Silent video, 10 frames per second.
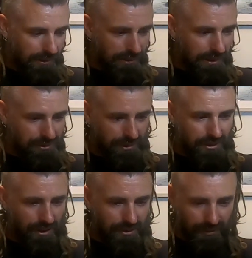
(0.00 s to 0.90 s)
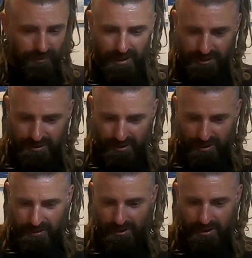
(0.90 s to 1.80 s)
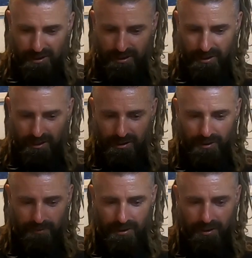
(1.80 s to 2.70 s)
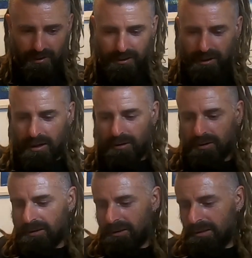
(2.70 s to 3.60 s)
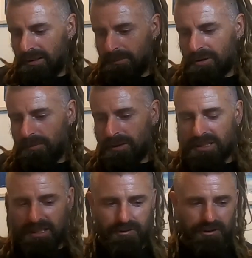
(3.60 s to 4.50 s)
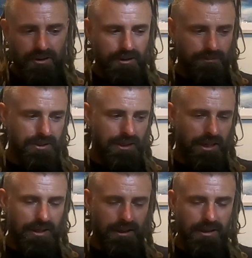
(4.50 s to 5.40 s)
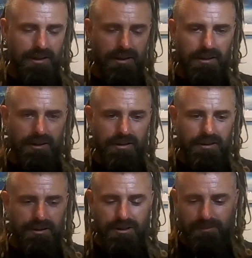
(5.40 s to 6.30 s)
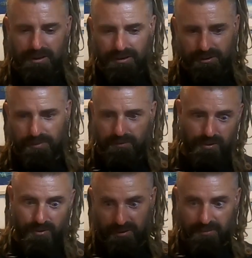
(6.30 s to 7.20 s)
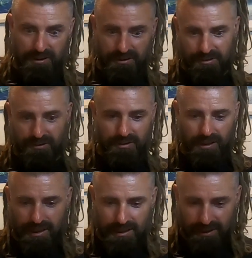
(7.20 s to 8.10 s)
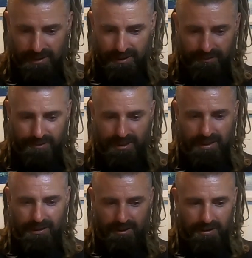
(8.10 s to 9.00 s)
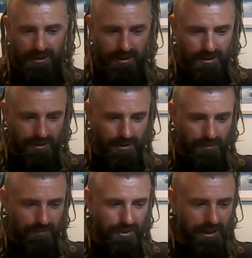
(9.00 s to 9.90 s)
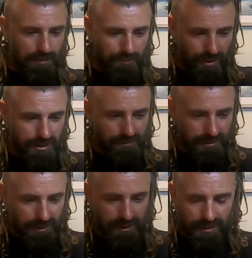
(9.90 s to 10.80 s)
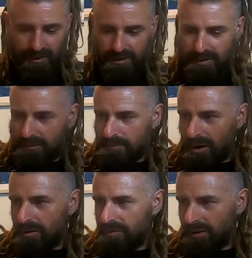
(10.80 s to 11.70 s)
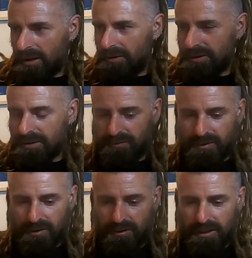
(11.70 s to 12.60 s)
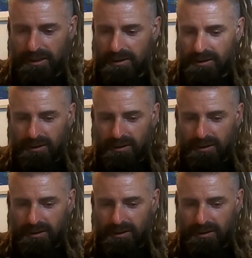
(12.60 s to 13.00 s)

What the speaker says: that's another great truck. You know, it probably sounds like I'm saying it just because we bought them and it's, oh hey, yeah, great. I'm really impressed with it. Both of those, the Fury,